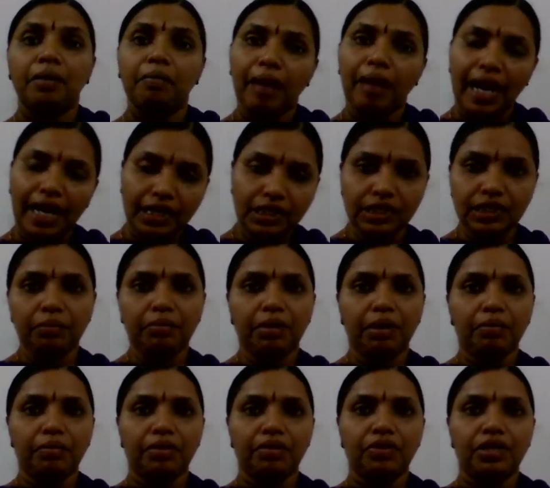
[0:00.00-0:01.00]
maximum
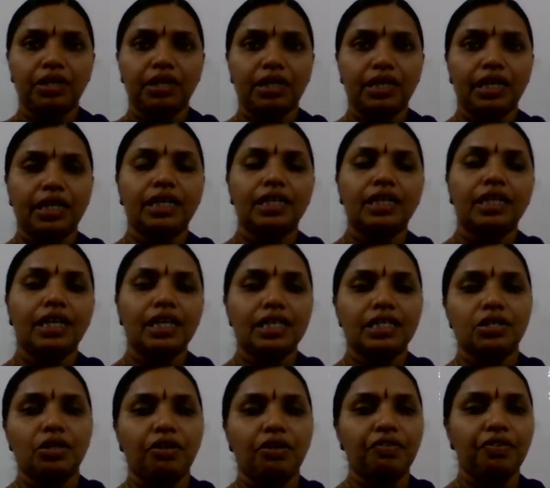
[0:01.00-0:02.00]
where in the
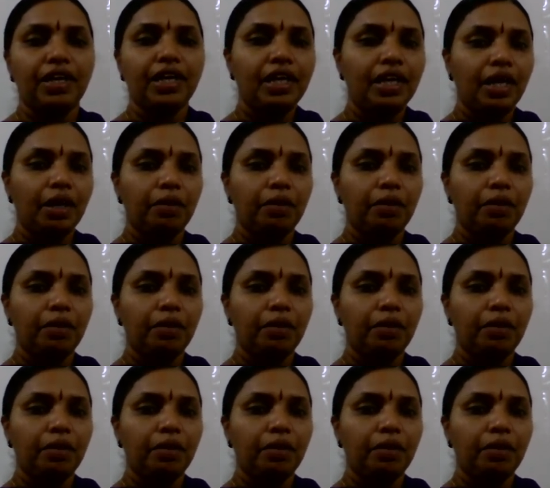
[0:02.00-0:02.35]
case of a